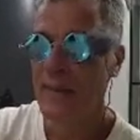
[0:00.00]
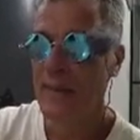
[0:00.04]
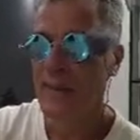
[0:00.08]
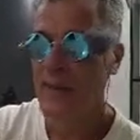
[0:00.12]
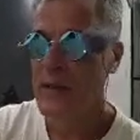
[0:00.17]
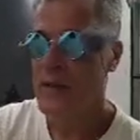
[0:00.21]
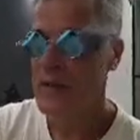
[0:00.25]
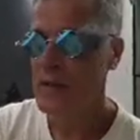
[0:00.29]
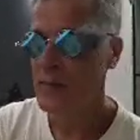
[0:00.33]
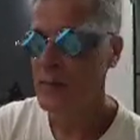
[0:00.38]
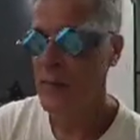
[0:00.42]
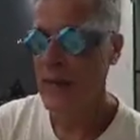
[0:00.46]

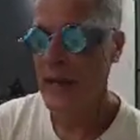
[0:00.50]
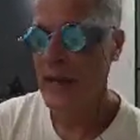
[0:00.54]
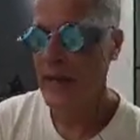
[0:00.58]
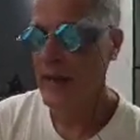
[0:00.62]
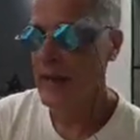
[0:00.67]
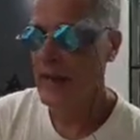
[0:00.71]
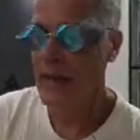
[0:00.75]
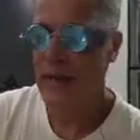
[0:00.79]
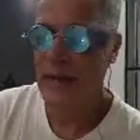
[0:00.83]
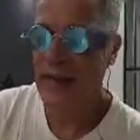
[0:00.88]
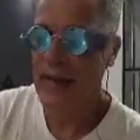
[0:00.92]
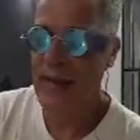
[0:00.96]
This
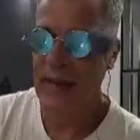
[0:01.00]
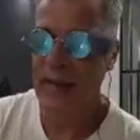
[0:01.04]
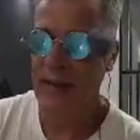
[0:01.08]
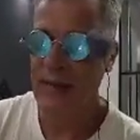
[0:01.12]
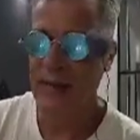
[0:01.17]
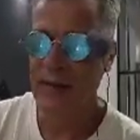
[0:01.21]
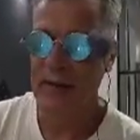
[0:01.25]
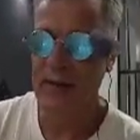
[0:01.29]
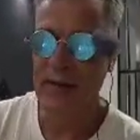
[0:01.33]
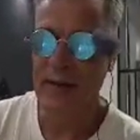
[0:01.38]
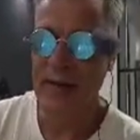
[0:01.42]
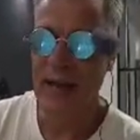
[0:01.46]
bank I can't
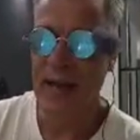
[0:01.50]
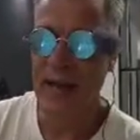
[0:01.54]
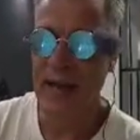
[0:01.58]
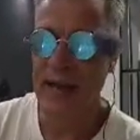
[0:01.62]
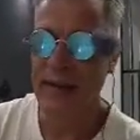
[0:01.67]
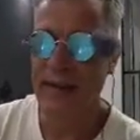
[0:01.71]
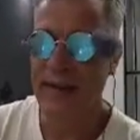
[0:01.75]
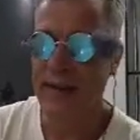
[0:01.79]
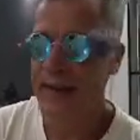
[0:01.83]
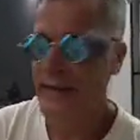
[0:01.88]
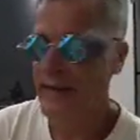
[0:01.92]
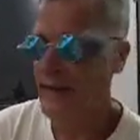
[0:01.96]
look
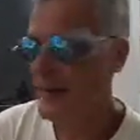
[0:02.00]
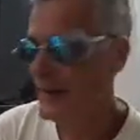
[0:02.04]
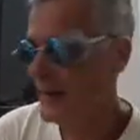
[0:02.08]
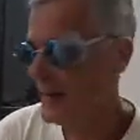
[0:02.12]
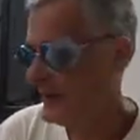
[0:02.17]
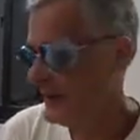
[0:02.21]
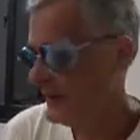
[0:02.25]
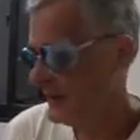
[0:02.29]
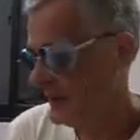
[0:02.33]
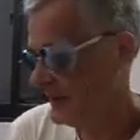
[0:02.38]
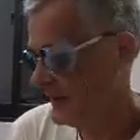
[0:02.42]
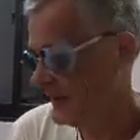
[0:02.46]
online.
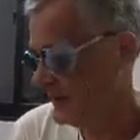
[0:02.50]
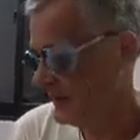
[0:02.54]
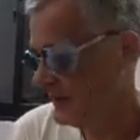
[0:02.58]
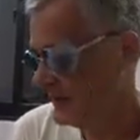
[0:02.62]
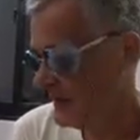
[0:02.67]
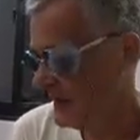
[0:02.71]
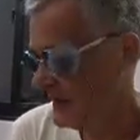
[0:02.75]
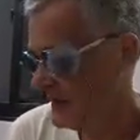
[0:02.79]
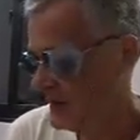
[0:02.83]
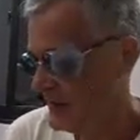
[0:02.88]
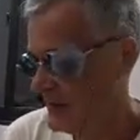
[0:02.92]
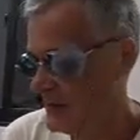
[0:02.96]

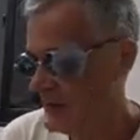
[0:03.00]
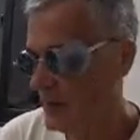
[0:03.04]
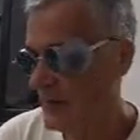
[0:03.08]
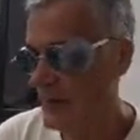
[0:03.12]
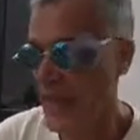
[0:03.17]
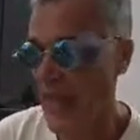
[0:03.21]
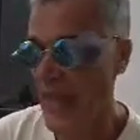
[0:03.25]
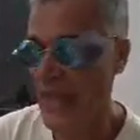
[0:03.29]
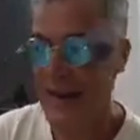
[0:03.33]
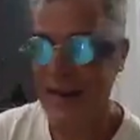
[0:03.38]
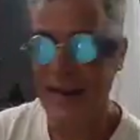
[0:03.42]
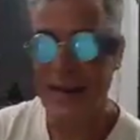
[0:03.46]

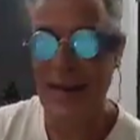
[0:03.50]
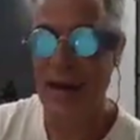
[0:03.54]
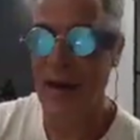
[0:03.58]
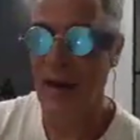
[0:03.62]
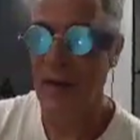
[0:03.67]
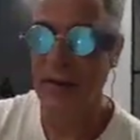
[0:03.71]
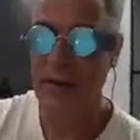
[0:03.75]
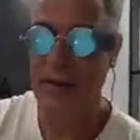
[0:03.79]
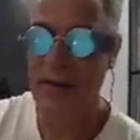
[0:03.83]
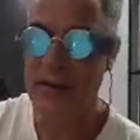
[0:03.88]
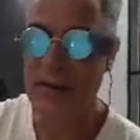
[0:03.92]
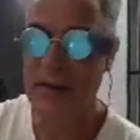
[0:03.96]
That
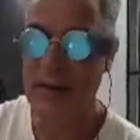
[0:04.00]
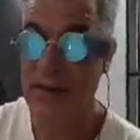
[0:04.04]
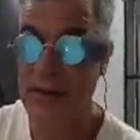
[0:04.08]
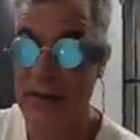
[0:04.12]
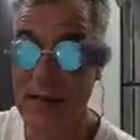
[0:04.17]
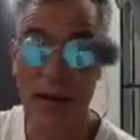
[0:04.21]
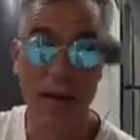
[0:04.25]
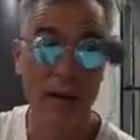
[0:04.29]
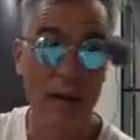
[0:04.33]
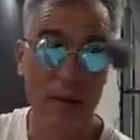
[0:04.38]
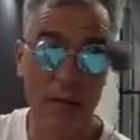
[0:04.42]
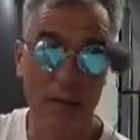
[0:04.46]
account is
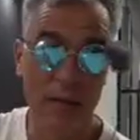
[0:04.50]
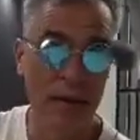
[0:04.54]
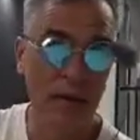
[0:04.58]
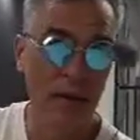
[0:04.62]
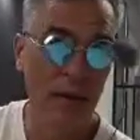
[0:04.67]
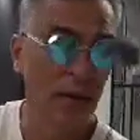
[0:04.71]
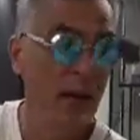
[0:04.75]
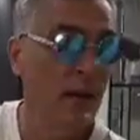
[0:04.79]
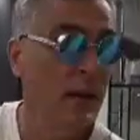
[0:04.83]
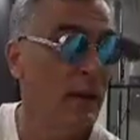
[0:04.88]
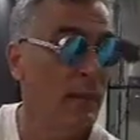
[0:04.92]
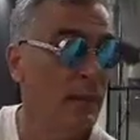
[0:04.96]
now.
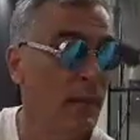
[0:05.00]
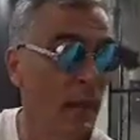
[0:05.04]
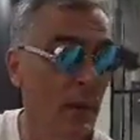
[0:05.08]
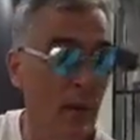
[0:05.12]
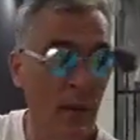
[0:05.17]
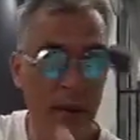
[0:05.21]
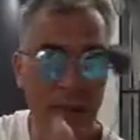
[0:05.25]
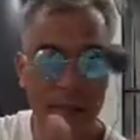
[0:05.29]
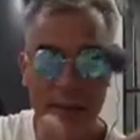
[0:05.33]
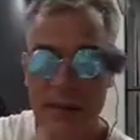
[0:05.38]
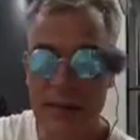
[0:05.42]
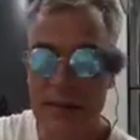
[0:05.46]
My
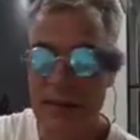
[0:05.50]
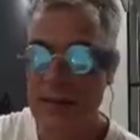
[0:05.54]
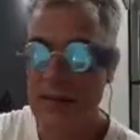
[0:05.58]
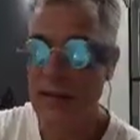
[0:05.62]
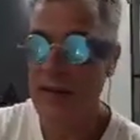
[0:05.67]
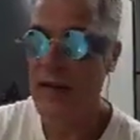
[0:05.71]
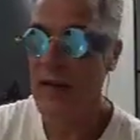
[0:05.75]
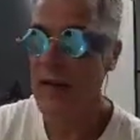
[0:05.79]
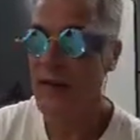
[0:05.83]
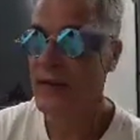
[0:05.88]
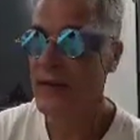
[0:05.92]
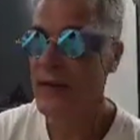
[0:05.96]
wife has an
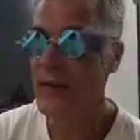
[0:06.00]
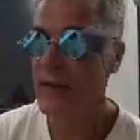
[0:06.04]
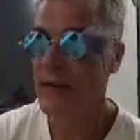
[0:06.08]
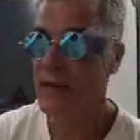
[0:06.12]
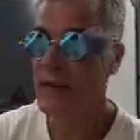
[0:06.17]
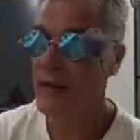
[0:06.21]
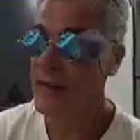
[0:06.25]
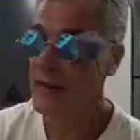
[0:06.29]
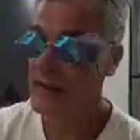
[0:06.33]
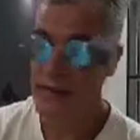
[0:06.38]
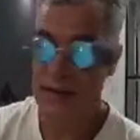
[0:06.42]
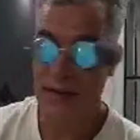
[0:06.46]
account
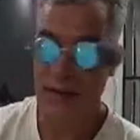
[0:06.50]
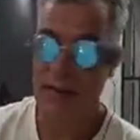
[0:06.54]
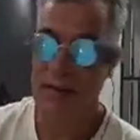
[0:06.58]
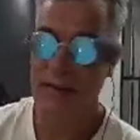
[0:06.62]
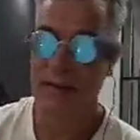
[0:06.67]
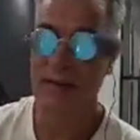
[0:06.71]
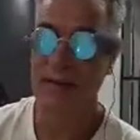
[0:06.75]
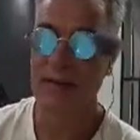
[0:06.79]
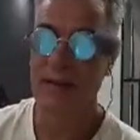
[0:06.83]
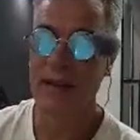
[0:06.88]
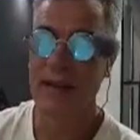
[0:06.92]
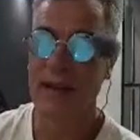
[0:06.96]
there, and she can
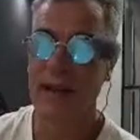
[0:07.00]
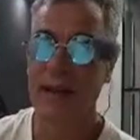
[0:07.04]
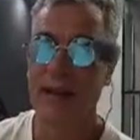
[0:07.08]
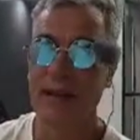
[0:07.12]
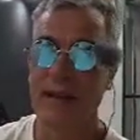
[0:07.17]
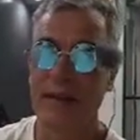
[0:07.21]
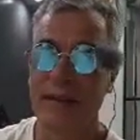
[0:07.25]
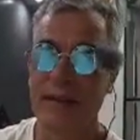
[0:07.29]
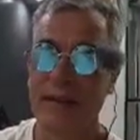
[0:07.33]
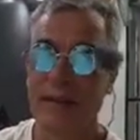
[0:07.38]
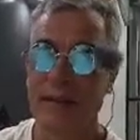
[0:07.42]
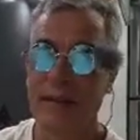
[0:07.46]
look online.
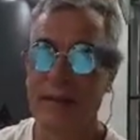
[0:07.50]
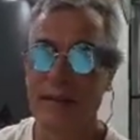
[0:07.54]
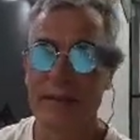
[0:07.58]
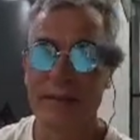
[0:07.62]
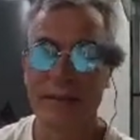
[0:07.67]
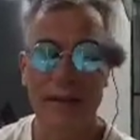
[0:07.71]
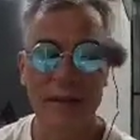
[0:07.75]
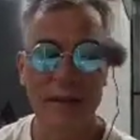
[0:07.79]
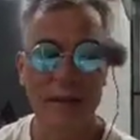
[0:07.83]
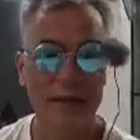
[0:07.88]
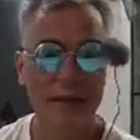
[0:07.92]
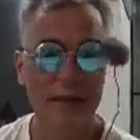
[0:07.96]

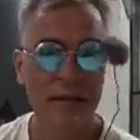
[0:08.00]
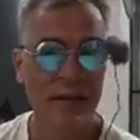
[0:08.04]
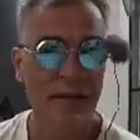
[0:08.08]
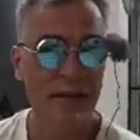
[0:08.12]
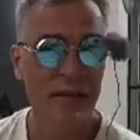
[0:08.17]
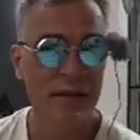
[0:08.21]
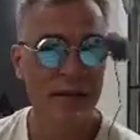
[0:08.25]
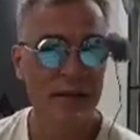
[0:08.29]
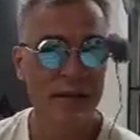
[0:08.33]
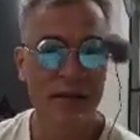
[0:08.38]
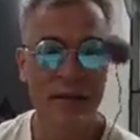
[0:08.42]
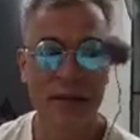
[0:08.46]
She can look at
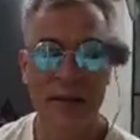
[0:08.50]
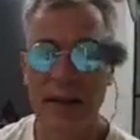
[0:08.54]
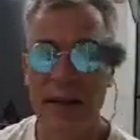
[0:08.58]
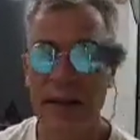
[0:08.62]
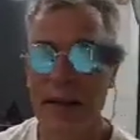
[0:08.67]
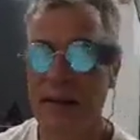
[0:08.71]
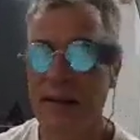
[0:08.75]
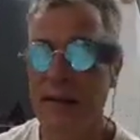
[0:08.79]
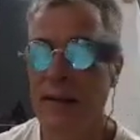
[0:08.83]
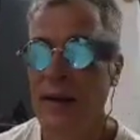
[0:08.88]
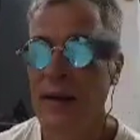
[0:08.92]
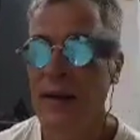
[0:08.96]
hers
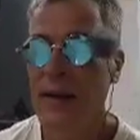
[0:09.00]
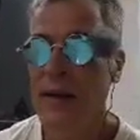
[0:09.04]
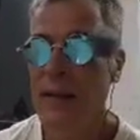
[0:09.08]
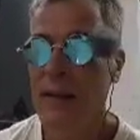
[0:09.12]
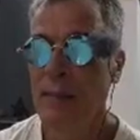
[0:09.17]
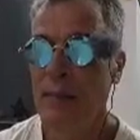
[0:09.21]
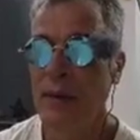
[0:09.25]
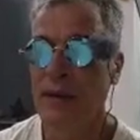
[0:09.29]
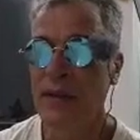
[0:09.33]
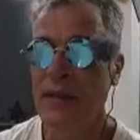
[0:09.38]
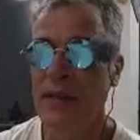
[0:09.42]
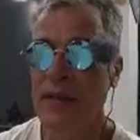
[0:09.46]
online.
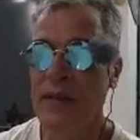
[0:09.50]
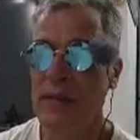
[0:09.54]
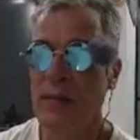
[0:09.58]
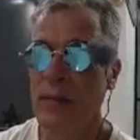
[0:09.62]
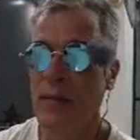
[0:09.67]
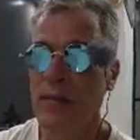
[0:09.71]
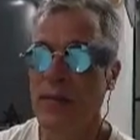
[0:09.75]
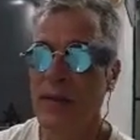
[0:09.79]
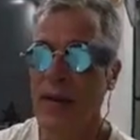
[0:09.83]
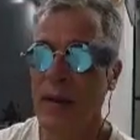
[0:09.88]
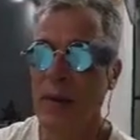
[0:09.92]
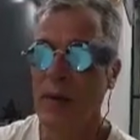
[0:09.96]
But this
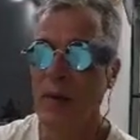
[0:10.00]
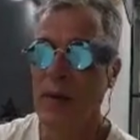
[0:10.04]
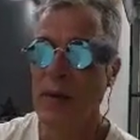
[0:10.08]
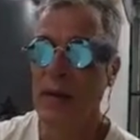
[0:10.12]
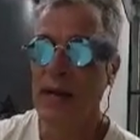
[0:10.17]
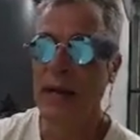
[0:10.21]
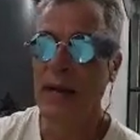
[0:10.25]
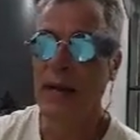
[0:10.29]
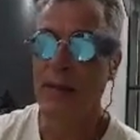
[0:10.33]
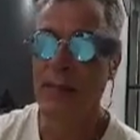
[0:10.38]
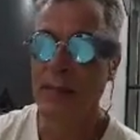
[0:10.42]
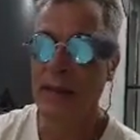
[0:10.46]
one, they
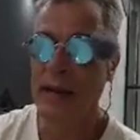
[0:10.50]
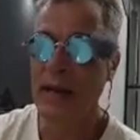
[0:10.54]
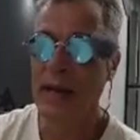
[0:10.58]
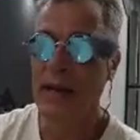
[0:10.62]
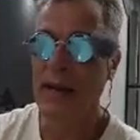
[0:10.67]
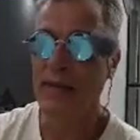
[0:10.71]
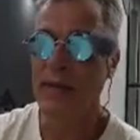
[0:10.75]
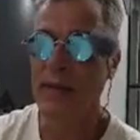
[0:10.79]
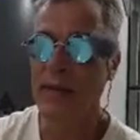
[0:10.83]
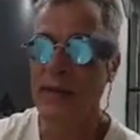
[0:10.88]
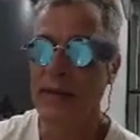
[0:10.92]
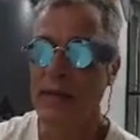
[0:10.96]
wouldn't let me
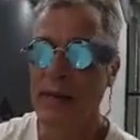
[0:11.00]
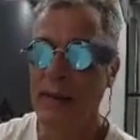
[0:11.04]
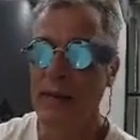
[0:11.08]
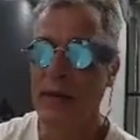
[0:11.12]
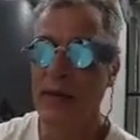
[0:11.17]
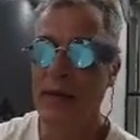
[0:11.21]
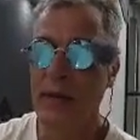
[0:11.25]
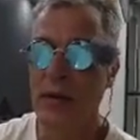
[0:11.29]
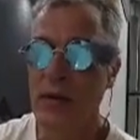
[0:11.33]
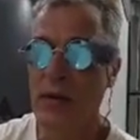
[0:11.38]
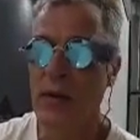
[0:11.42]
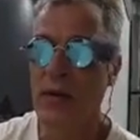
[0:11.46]
have a
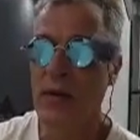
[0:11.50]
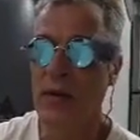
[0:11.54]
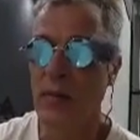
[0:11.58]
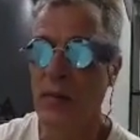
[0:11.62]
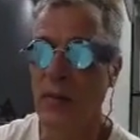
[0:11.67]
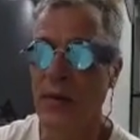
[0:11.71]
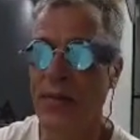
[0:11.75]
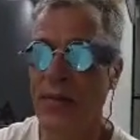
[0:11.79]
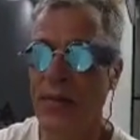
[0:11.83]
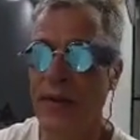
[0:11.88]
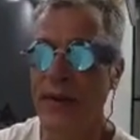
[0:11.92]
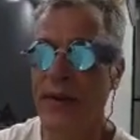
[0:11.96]
debit card
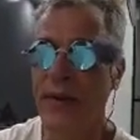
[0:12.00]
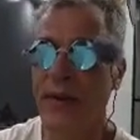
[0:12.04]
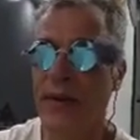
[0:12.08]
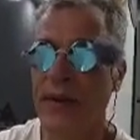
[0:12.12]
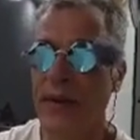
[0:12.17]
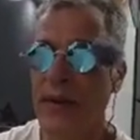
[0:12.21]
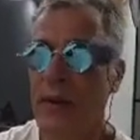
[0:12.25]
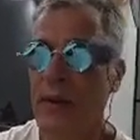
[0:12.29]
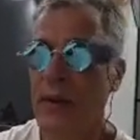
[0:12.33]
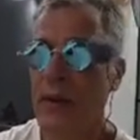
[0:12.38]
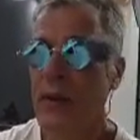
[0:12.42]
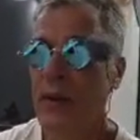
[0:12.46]
with it.
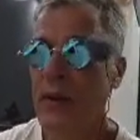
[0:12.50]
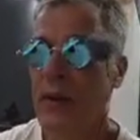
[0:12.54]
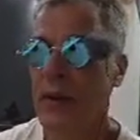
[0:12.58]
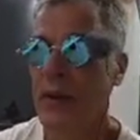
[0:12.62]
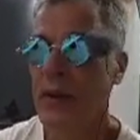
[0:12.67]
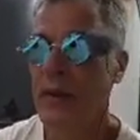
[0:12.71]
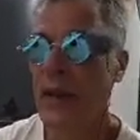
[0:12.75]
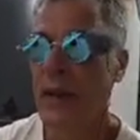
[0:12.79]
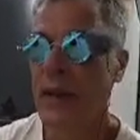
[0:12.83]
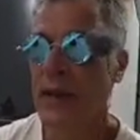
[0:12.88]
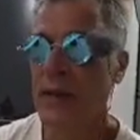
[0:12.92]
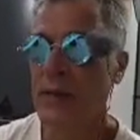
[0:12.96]

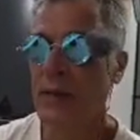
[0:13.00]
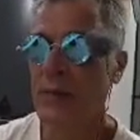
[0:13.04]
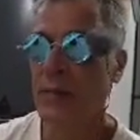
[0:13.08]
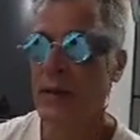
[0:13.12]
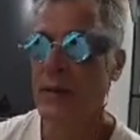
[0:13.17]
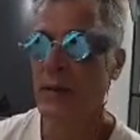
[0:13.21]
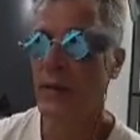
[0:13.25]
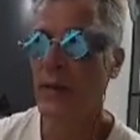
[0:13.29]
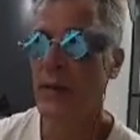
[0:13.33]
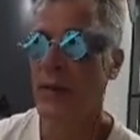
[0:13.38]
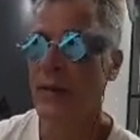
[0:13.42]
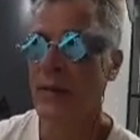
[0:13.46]
It had to
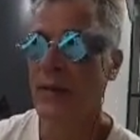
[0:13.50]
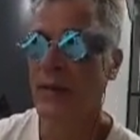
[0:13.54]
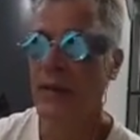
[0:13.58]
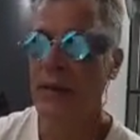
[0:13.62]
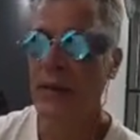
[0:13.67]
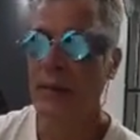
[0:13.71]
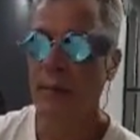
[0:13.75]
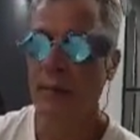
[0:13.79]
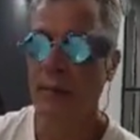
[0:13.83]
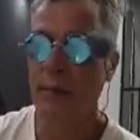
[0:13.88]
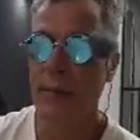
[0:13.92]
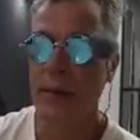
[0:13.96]
be one of
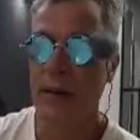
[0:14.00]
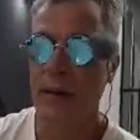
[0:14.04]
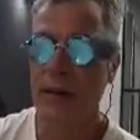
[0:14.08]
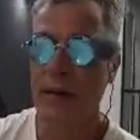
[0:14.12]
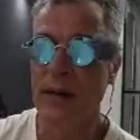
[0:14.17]
them